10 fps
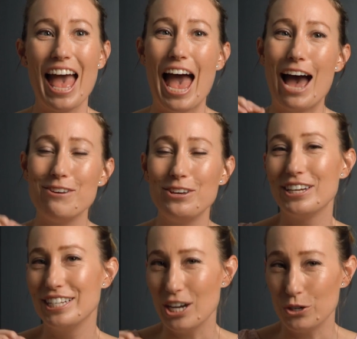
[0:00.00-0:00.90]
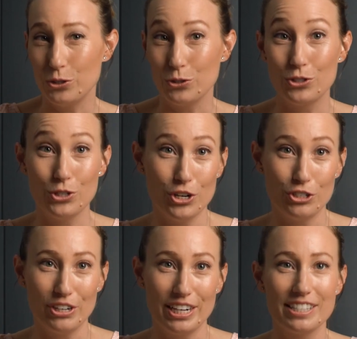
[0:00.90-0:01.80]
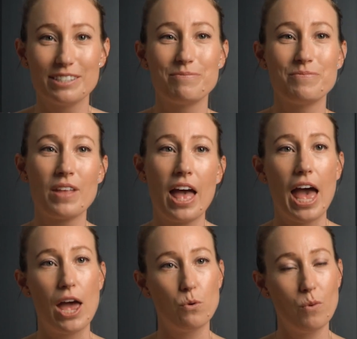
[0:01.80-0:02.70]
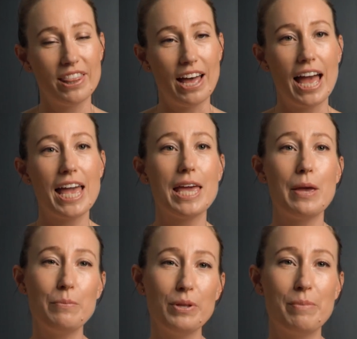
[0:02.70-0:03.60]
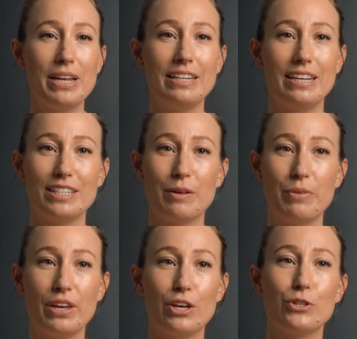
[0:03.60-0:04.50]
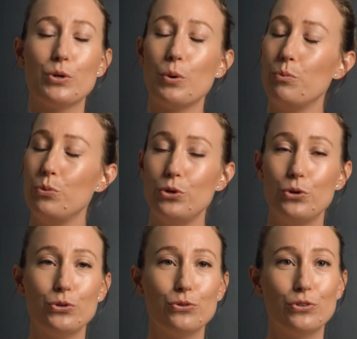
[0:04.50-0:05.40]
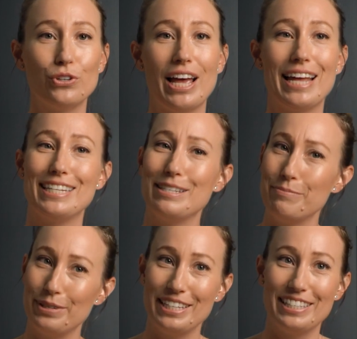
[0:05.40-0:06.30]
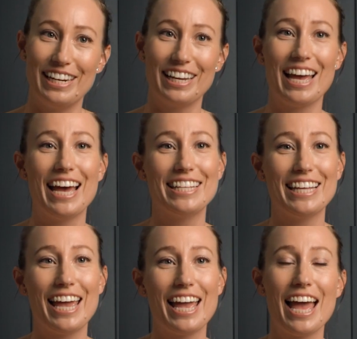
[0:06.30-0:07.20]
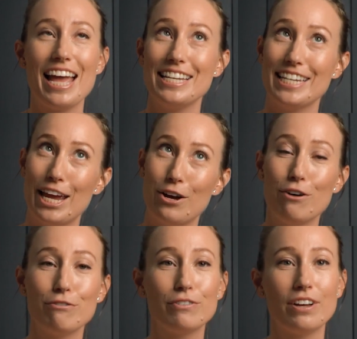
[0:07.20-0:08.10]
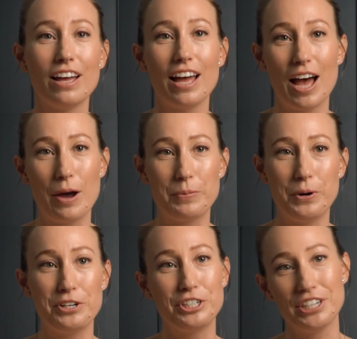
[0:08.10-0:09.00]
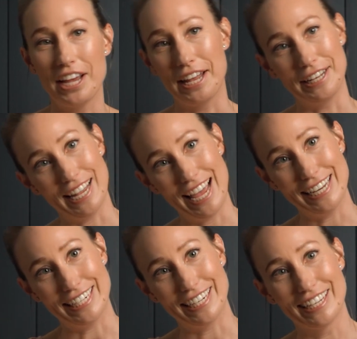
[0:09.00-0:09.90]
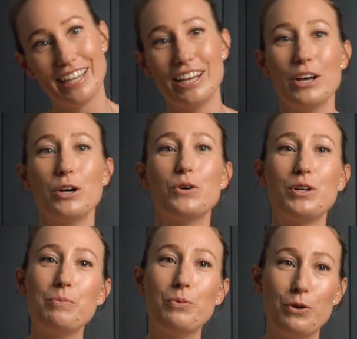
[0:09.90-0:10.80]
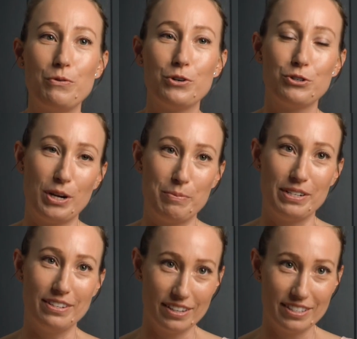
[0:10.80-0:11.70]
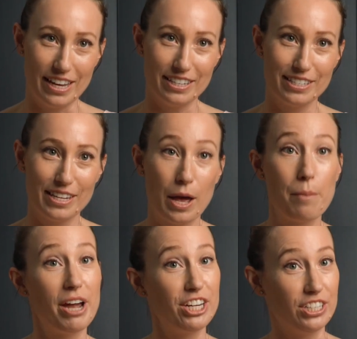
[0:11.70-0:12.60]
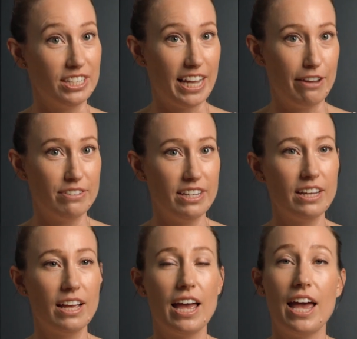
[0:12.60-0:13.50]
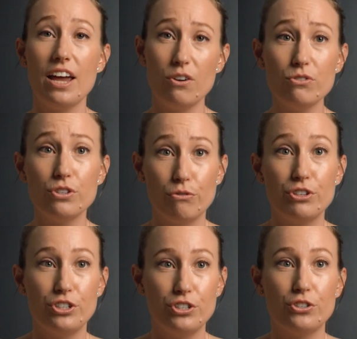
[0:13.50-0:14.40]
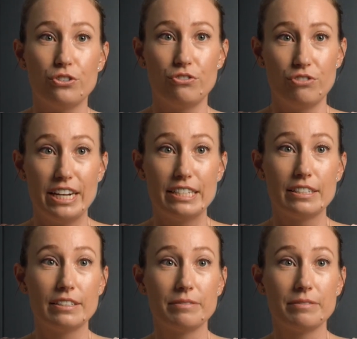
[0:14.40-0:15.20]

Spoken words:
how you conduct your surgeries, and whether implementing something as beautiful and simplistic as a takeoff, approach, and landing could improve your treatment success, patient safety, and also reduce your stress.